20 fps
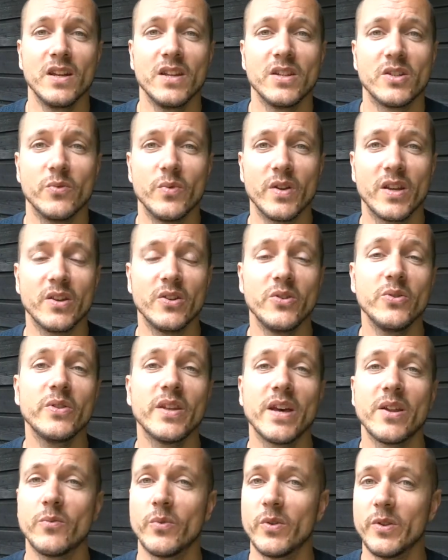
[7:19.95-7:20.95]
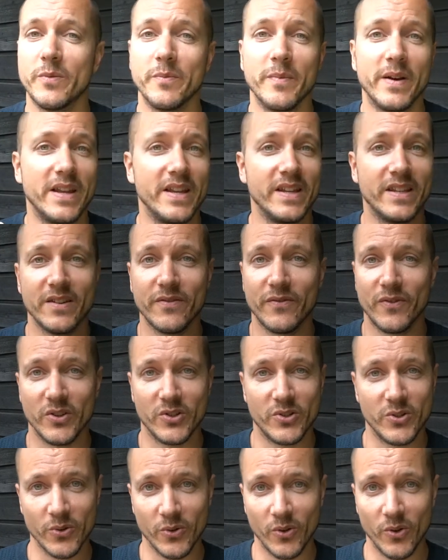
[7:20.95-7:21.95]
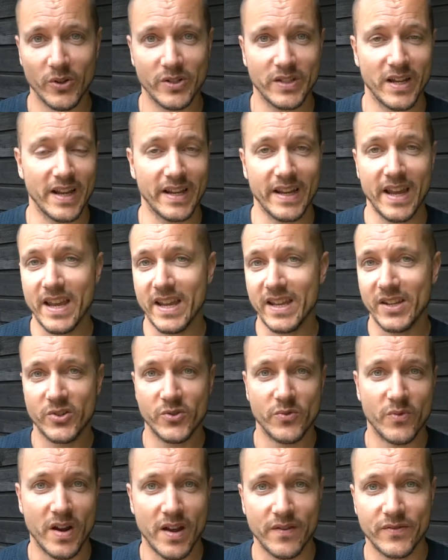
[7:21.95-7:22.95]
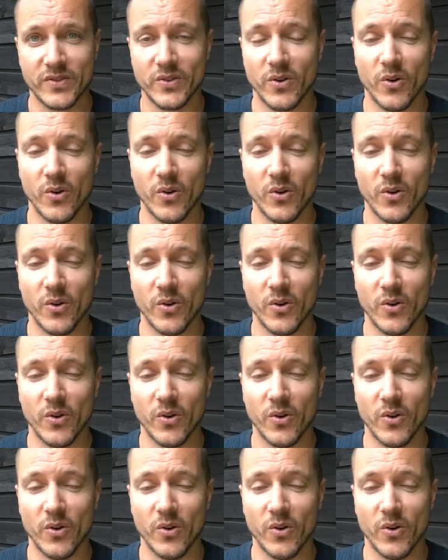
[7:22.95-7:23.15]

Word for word: So we can do that with many different tools like Ahrefs